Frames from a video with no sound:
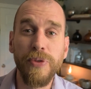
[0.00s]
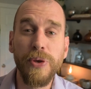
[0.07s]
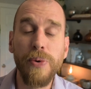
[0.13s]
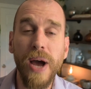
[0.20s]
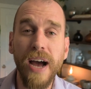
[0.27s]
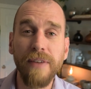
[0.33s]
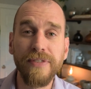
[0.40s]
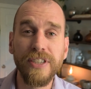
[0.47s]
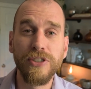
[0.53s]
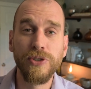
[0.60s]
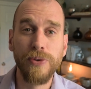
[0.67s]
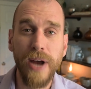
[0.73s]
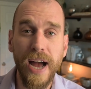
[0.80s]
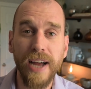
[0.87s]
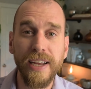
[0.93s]
You have to
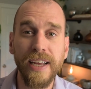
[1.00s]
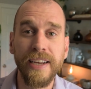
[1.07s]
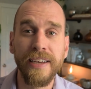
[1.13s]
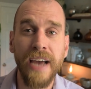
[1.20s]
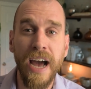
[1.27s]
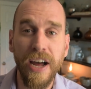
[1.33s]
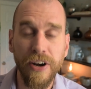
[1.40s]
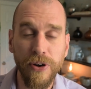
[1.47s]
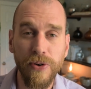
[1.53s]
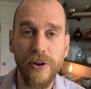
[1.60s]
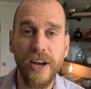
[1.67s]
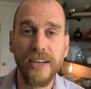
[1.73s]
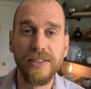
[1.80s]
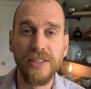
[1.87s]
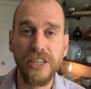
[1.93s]
track and
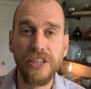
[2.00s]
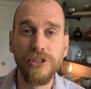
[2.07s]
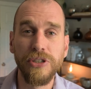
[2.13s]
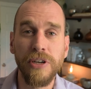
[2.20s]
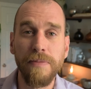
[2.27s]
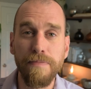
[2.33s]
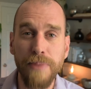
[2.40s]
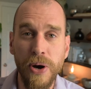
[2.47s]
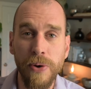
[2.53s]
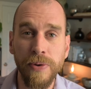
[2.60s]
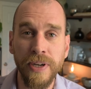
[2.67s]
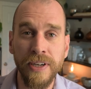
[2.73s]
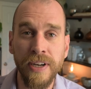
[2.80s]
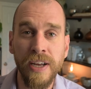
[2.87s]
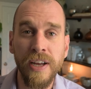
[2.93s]
categorize each
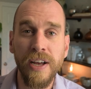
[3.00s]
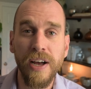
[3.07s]
component